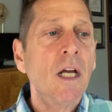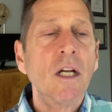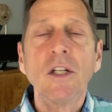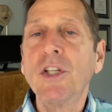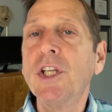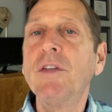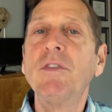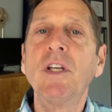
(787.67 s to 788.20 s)

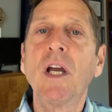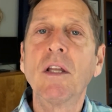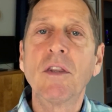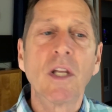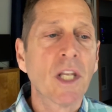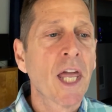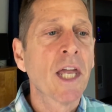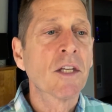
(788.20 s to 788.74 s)
leaving
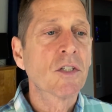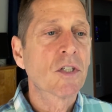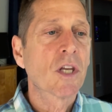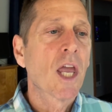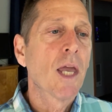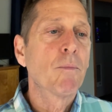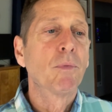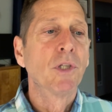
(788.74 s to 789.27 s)
the
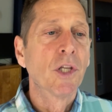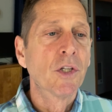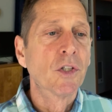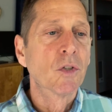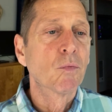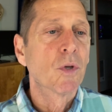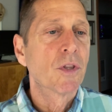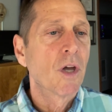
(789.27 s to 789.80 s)
landscape
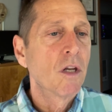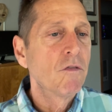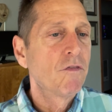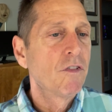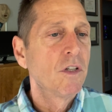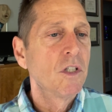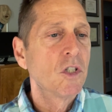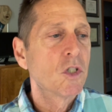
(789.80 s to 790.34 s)
littered with
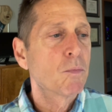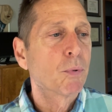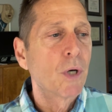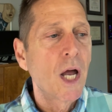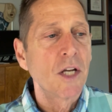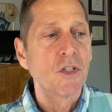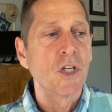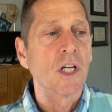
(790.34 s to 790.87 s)
unfinished
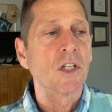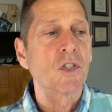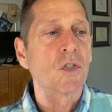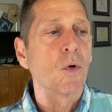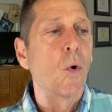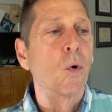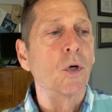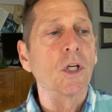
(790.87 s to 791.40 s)
projects
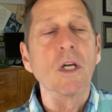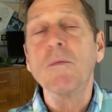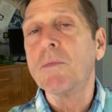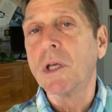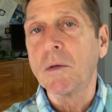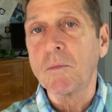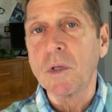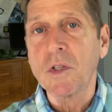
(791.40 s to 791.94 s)
or
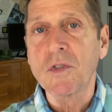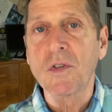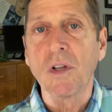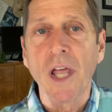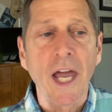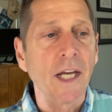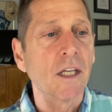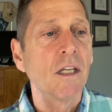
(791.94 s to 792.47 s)
commitments
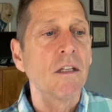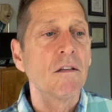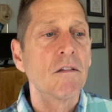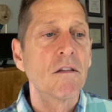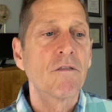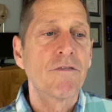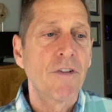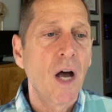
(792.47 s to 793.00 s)
lacking
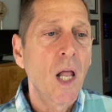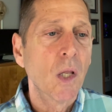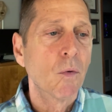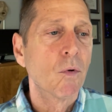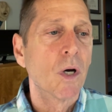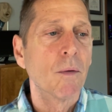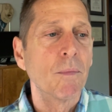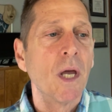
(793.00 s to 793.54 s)
the
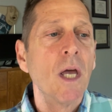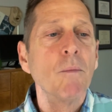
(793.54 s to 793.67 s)
follow-up.